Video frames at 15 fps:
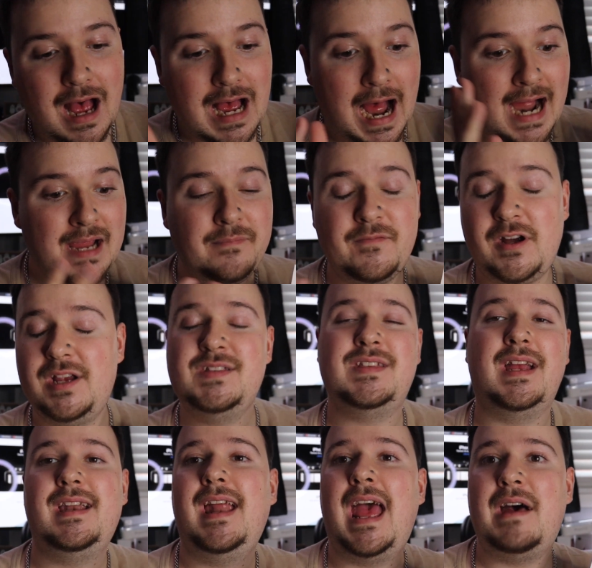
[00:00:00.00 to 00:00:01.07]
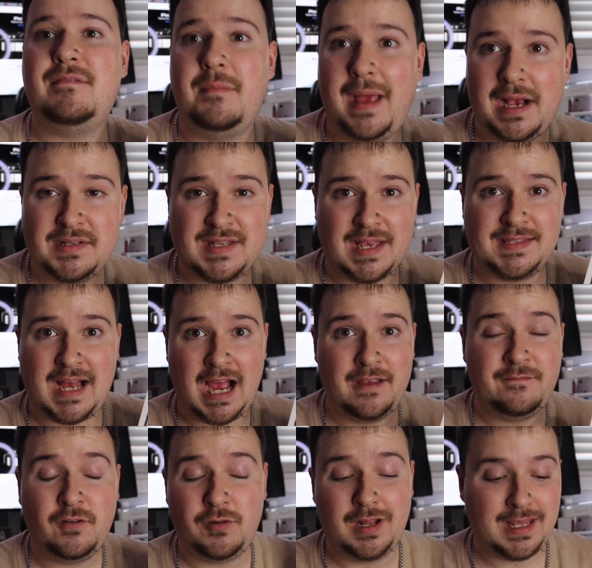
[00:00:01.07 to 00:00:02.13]
I am very excited to have a max size
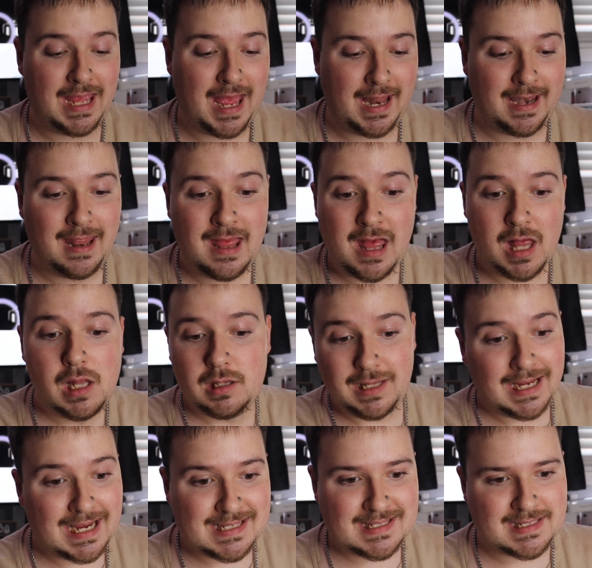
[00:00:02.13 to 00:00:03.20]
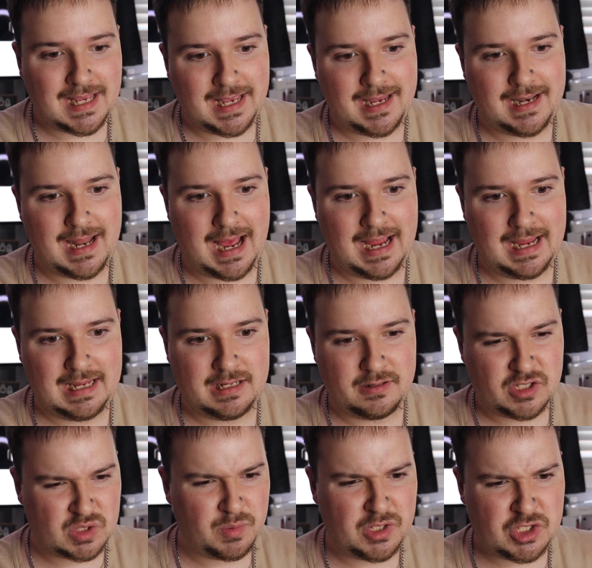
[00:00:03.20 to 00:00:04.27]
iPhone again. Like I said, I
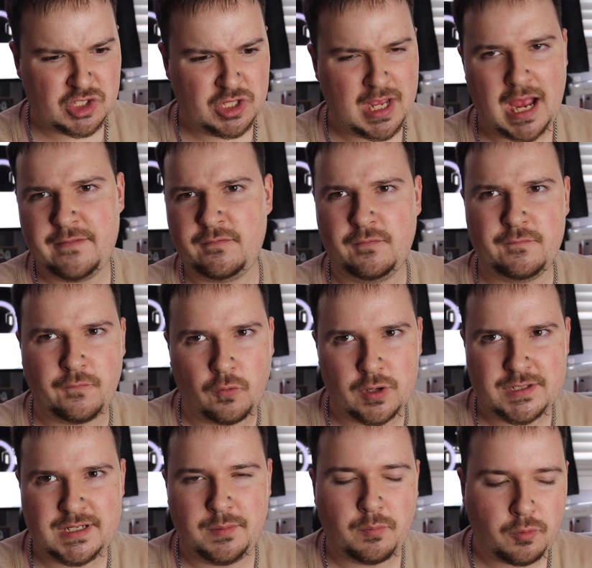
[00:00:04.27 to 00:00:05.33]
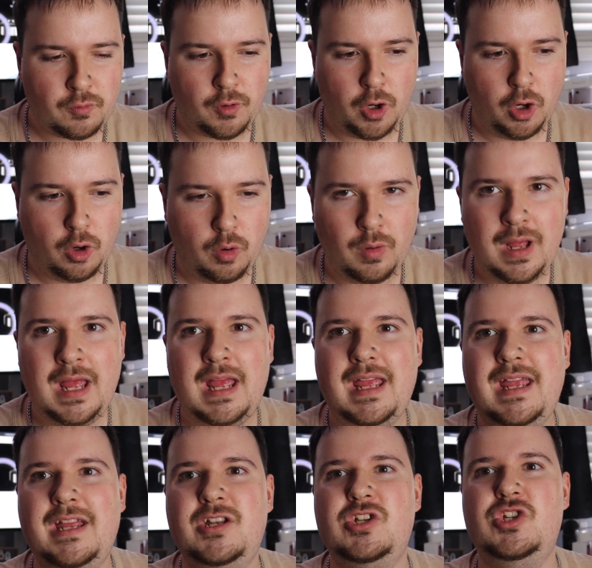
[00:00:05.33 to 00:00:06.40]
switched to the iPhone 14 Pro
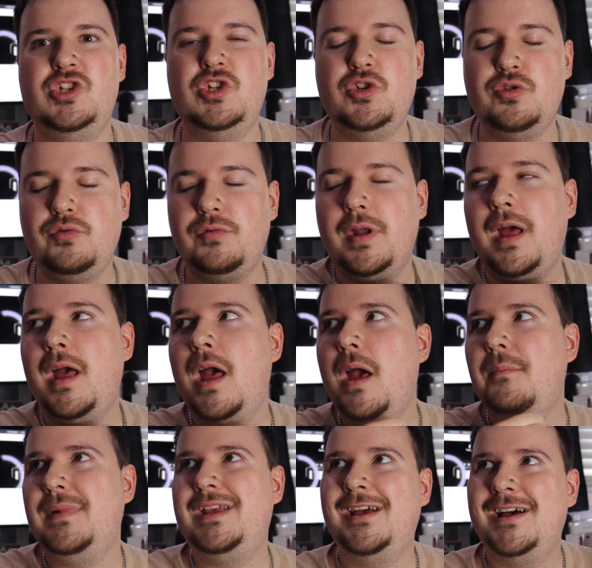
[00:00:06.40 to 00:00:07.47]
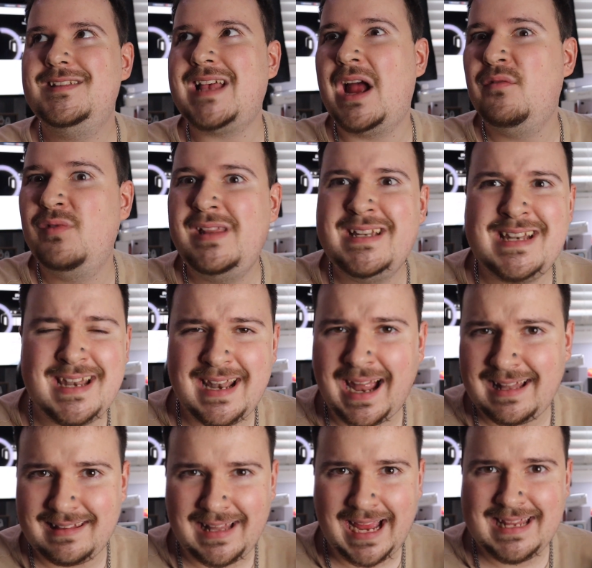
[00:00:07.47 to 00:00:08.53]
in June because I really did
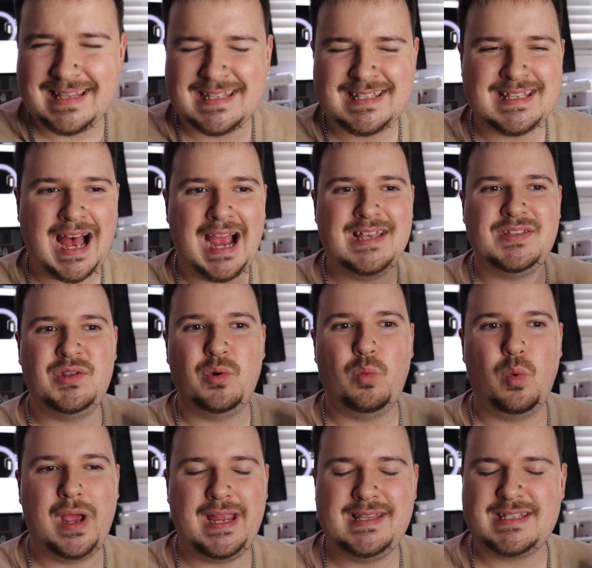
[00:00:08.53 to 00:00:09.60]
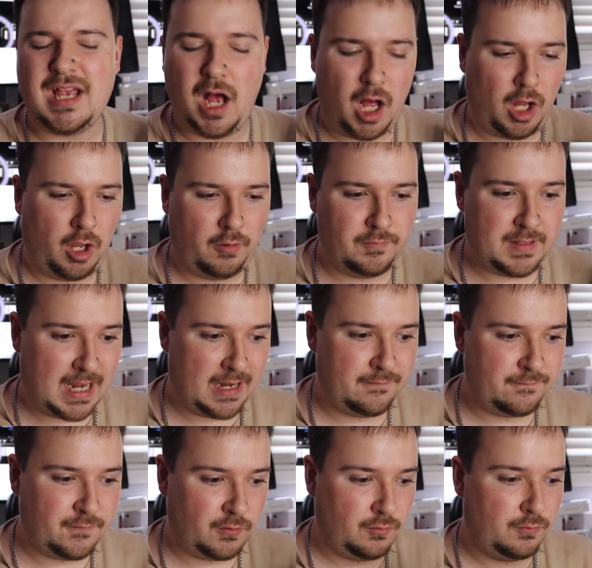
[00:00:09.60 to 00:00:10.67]
not like the size and the weight of the
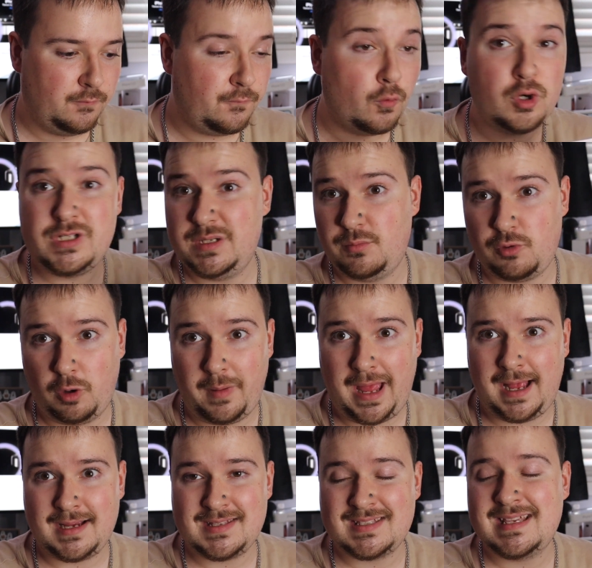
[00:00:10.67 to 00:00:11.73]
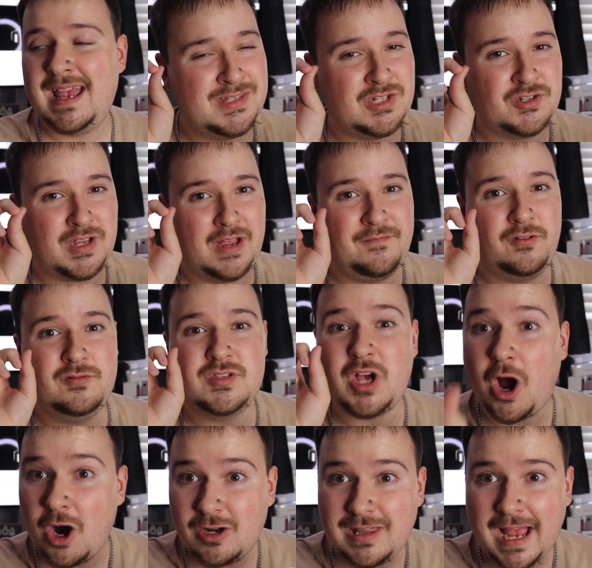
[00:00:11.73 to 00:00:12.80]
iPhone 14 Pro Max. This year's iPhones
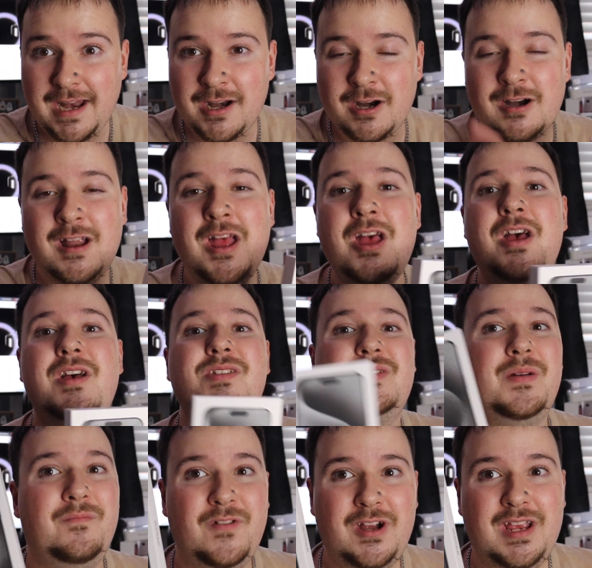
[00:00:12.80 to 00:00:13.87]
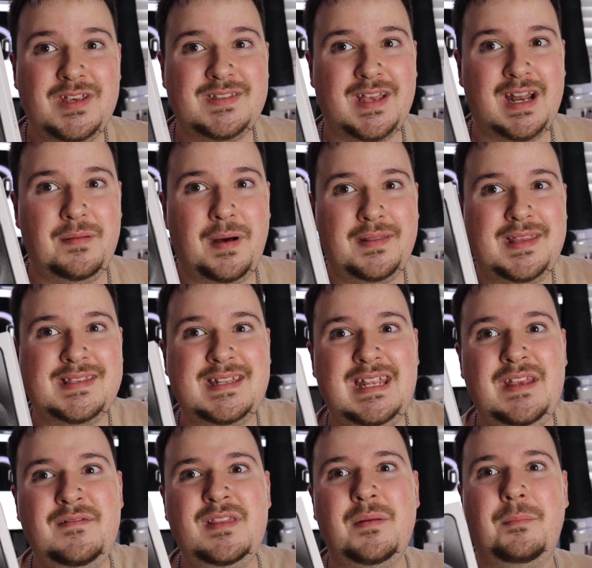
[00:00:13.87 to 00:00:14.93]
are lighter, so I'm very excited about this.
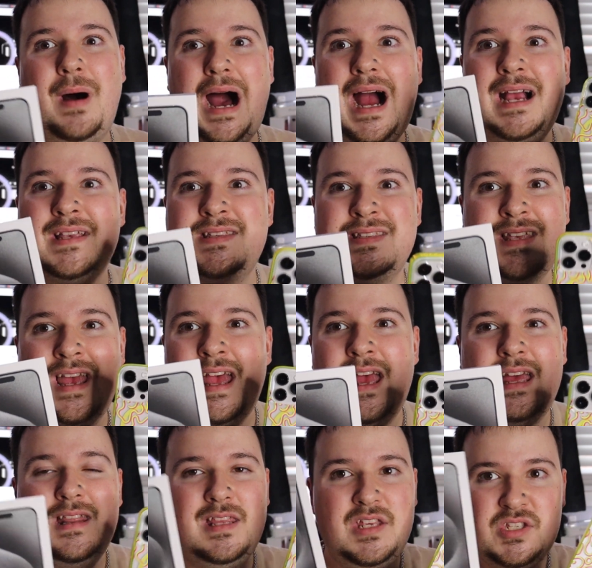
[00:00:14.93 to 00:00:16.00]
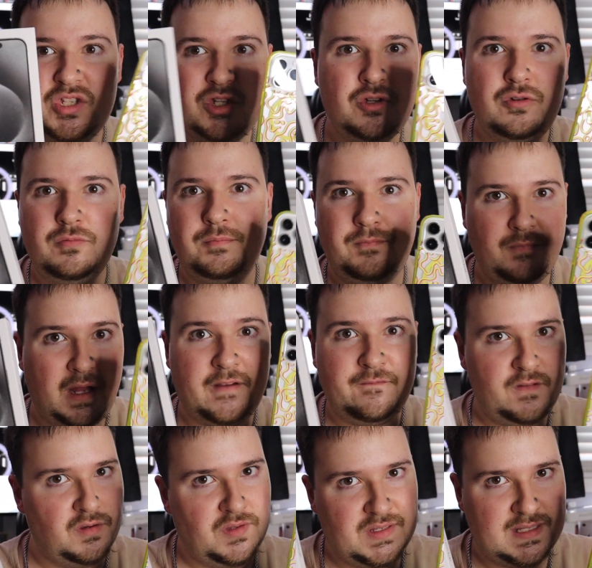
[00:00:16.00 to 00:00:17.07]
Even the box, these two like
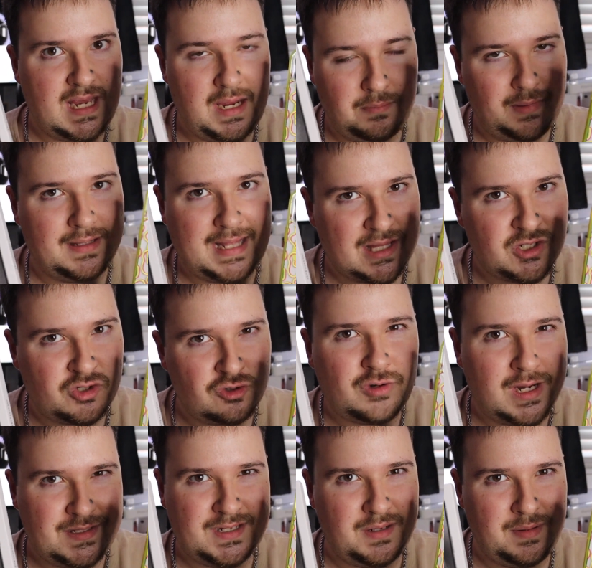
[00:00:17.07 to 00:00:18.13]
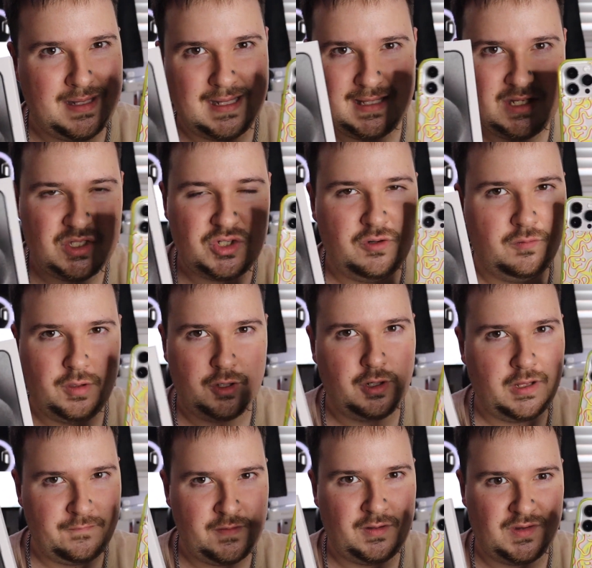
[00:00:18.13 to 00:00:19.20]
feel the same. Like, that's crazy to me. Like, these two
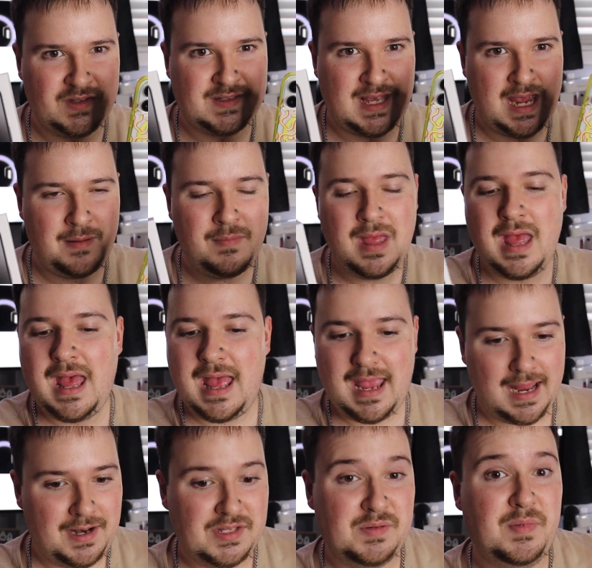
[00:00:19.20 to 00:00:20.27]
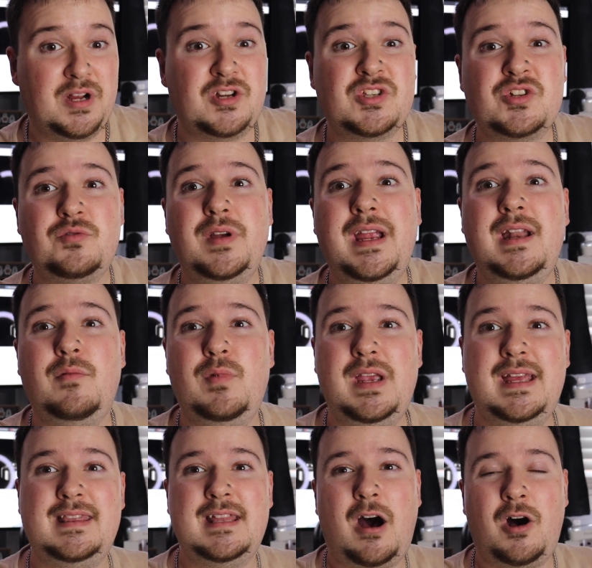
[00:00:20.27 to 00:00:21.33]
literally feel the same. It is a bigger screen, and we
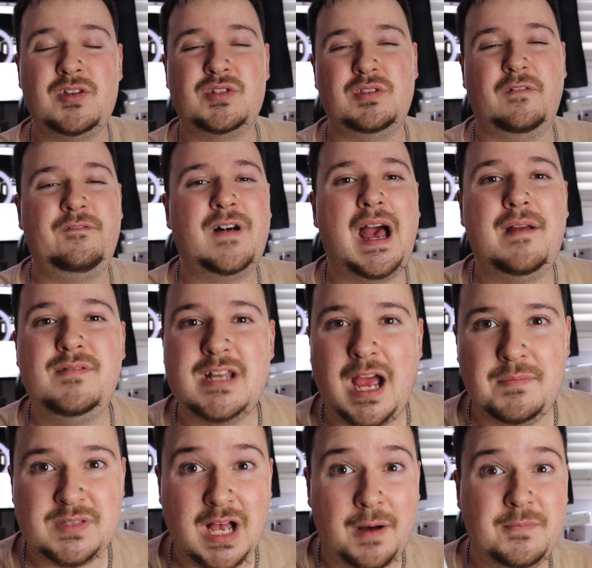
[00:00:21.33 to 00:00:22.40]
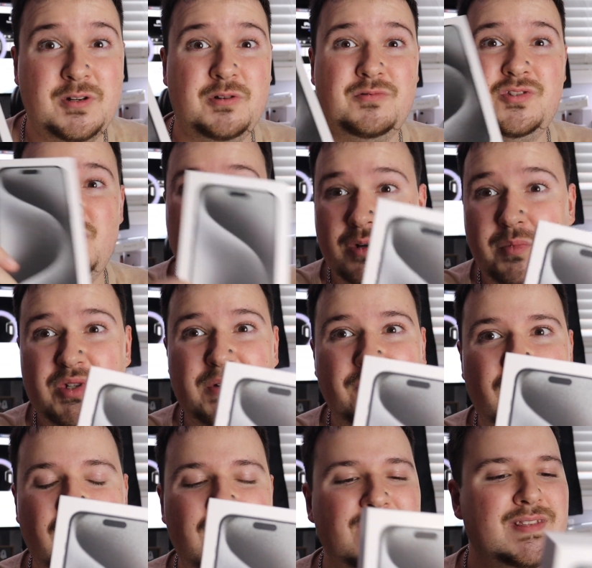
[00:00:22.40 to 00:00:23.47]
get also the 5x optical zoom, which I'm
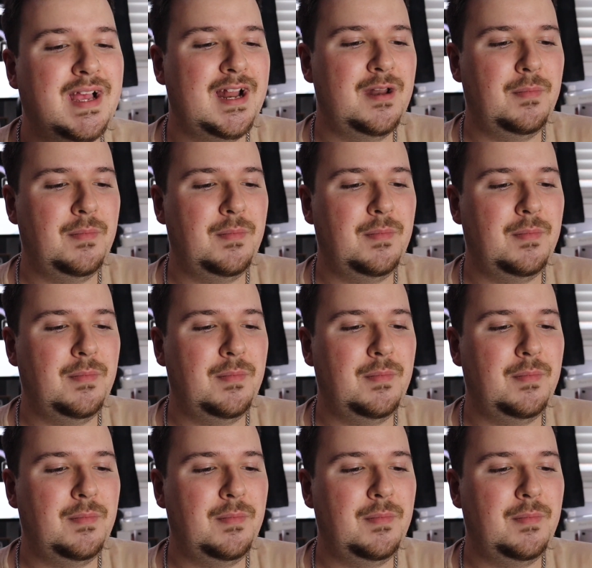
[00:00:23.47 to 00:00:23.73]
very excited